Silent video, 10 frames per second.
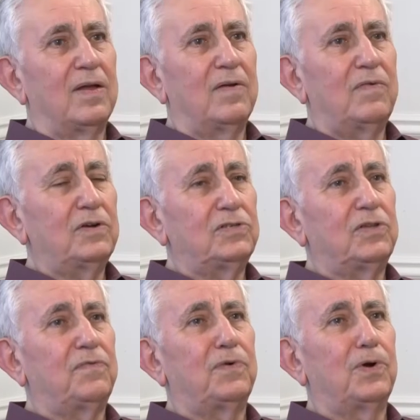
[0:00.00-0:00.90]
First
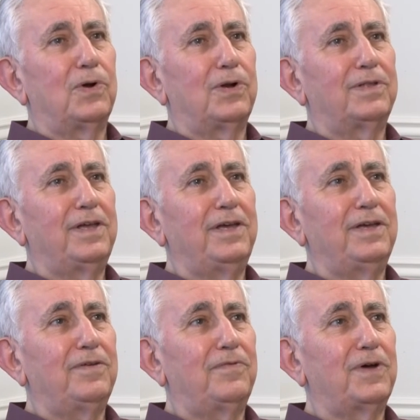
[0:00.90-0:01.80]
of all,
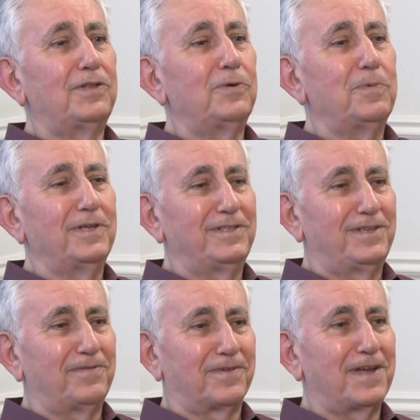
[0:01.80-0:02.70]
the
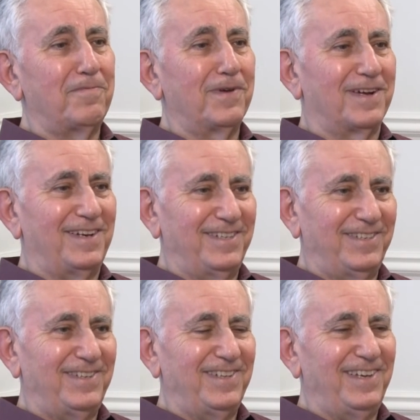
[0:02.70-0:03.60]
fundamentals of chemical
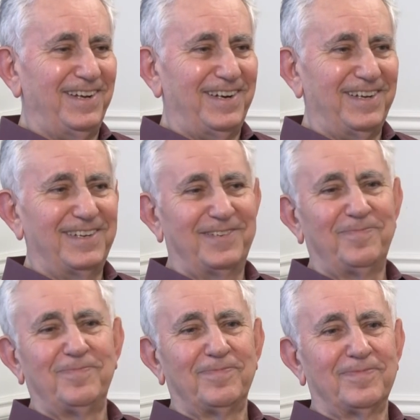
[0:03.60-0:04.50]
engineering.
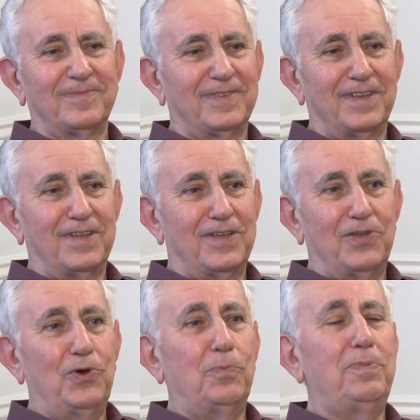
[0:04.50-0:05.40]

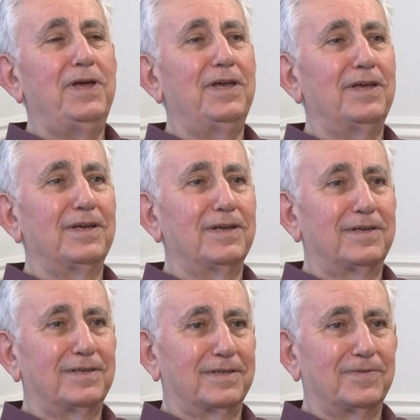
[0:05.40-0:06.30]
You being
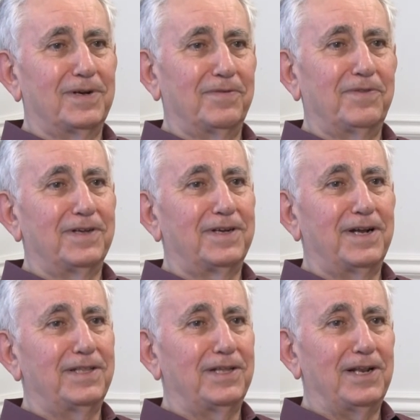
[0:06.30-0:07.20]
one of the
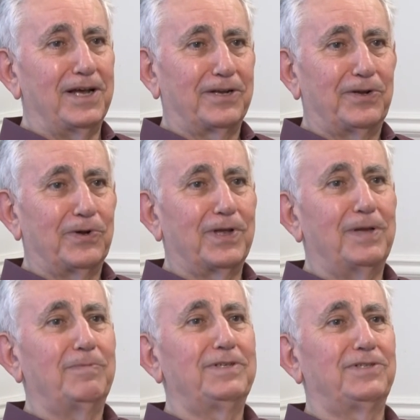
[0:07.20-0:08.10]
great
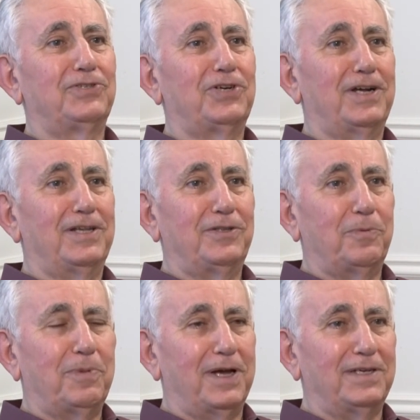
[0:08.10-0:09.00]
electrochemists, Charlie
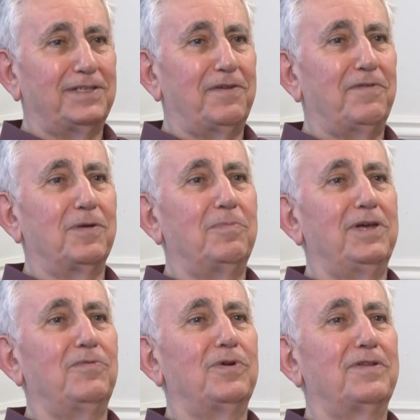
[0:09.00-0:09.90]
Tobias having
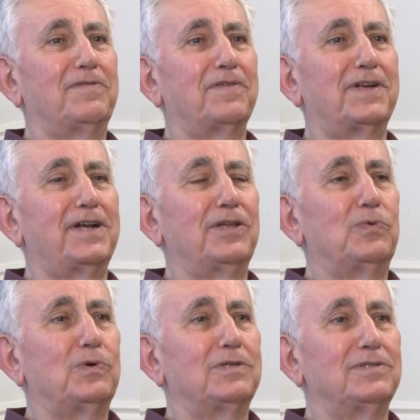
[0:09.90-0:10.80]
been one of the
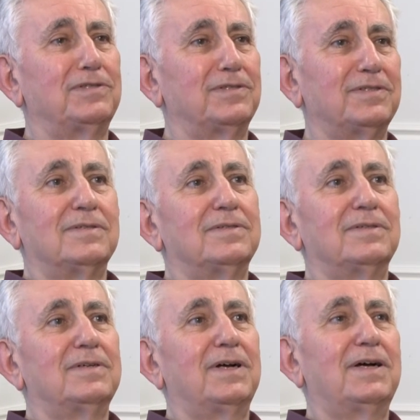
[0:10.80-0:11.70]
great ones,
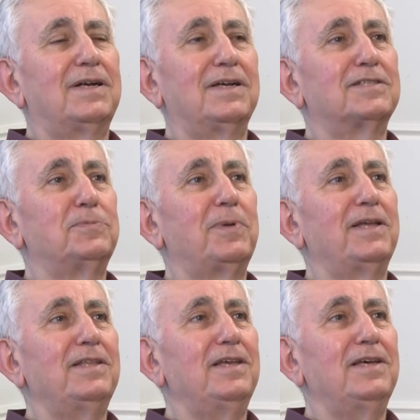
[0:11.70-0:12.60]
are
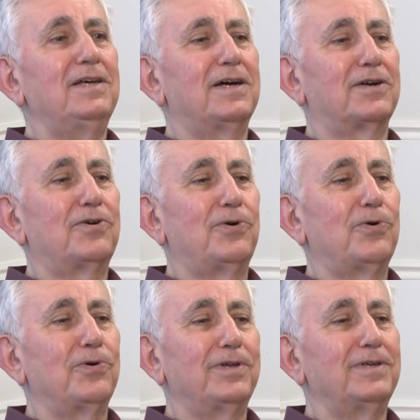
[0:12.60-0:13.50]
expanding, are
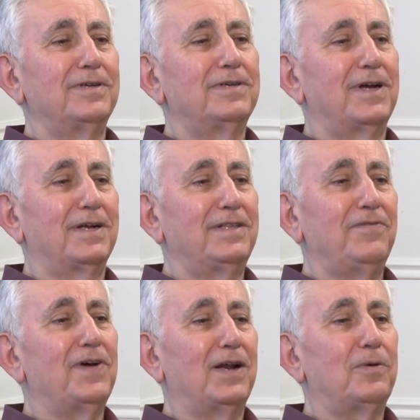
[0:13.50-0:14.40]
growing, are
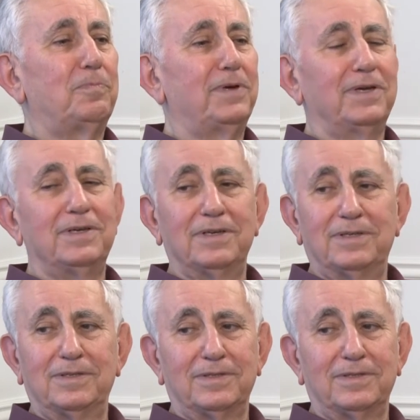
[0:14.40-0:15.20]
developing.